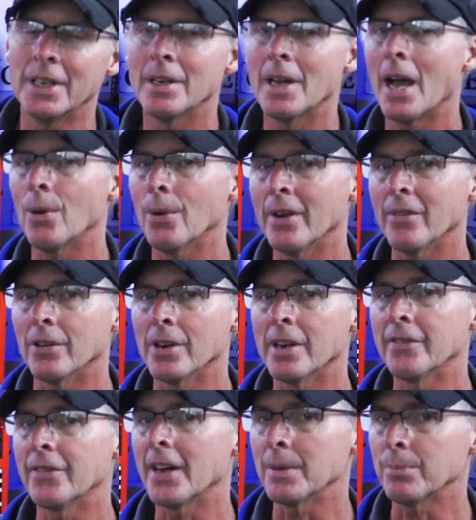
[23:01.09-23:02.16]
However,
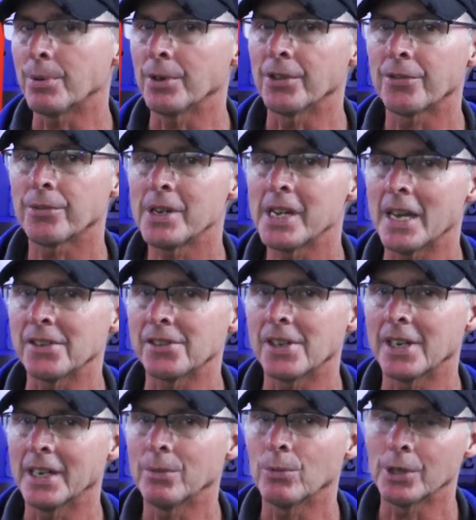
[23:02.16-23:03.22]
if I'd have put 3S
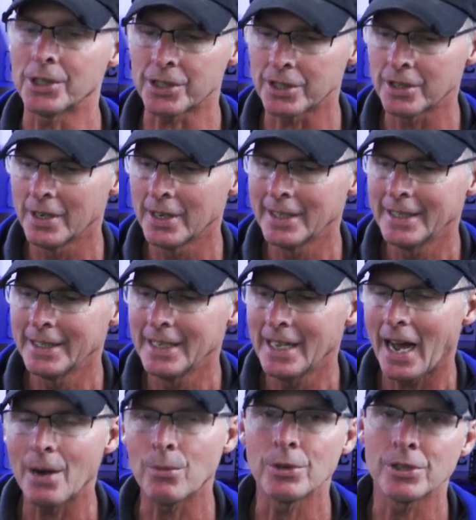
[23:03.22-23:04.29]
in it, which
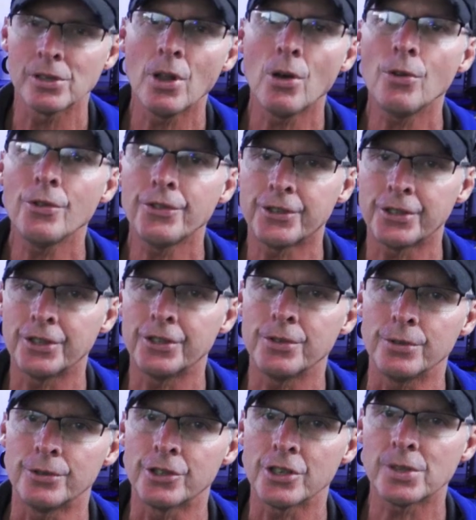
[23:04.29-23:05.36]
I was loath to
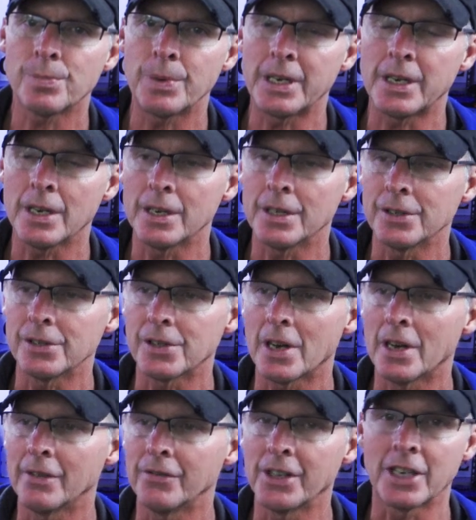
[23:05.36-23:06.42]
do just because
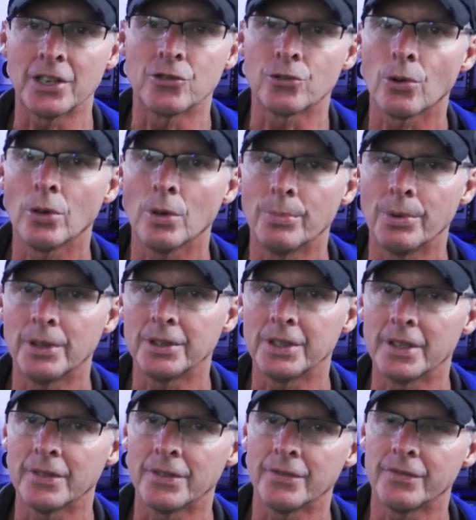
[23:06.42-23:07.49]
of the
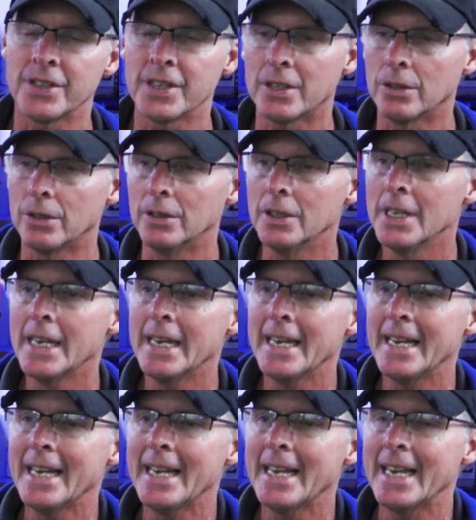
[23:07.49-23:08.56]
controllability of the vehicle,
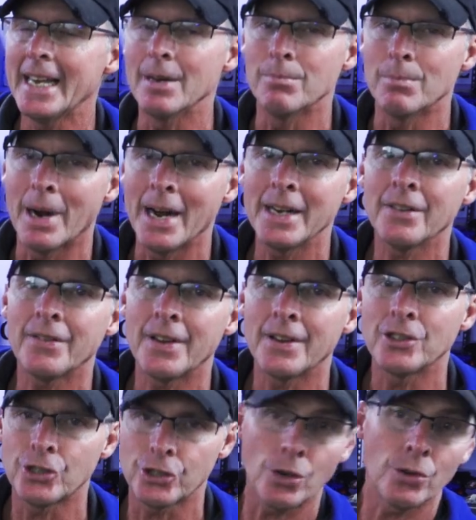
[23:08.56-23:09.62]
it might have
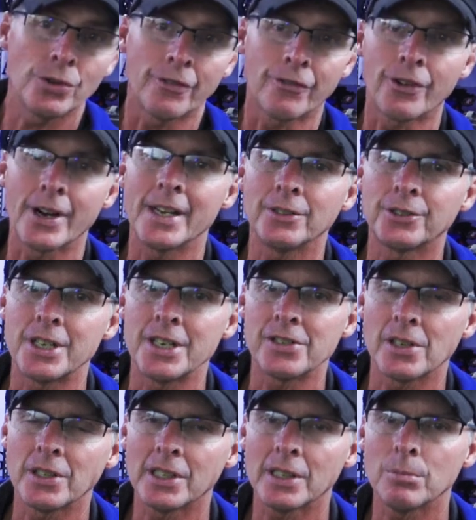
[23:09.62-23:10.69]
shown the frailties
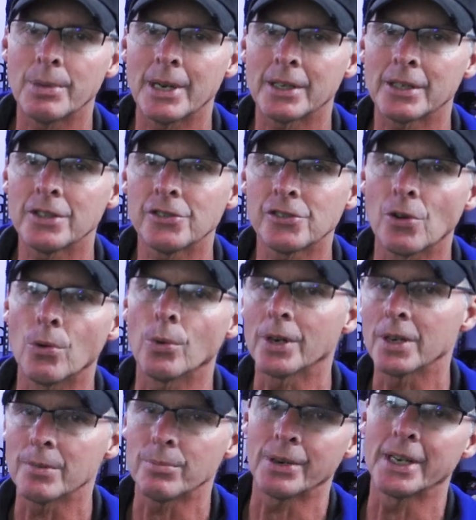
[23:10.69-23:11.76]
a little better. So we're
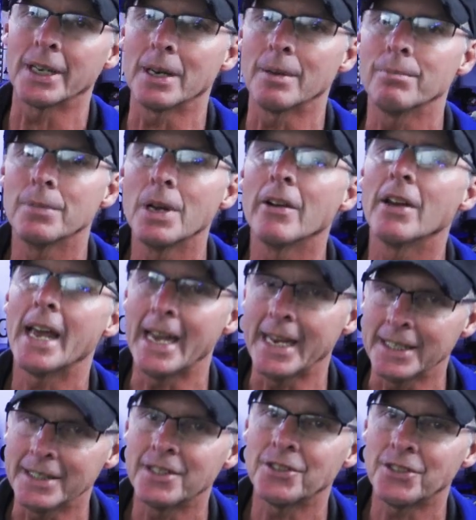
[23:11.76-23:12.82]
going to bring it up
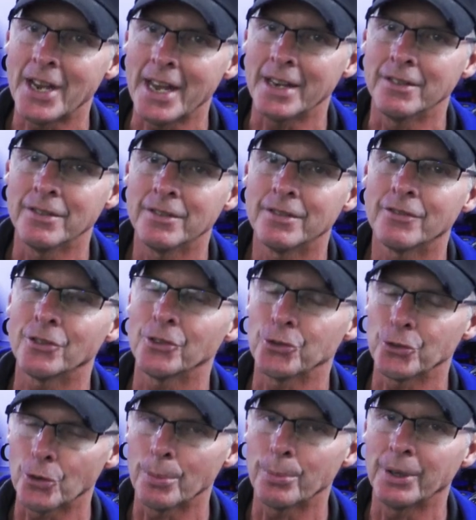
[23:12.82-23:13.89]
8 to 10 for
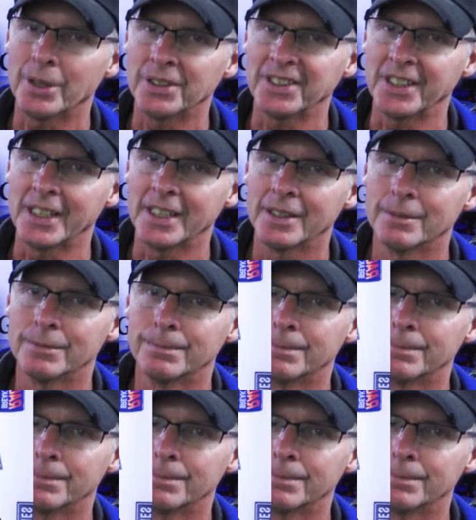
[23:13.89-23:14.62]
durability.